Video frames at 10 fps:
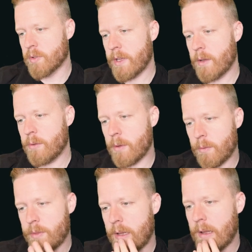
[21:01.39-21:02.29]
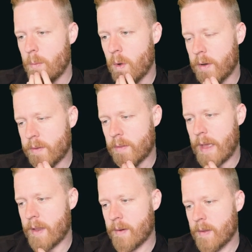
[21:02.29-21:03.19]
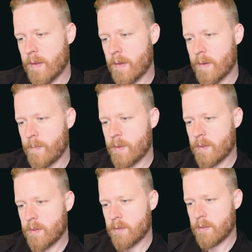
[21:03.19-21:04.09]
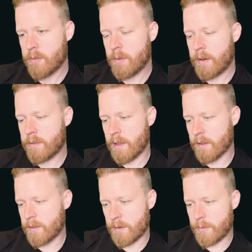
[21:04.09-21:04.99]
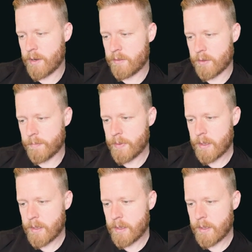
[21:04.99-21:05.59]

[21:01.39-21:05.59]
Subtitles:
now, so I don't think I want that. It's also not a skeleton, right? So,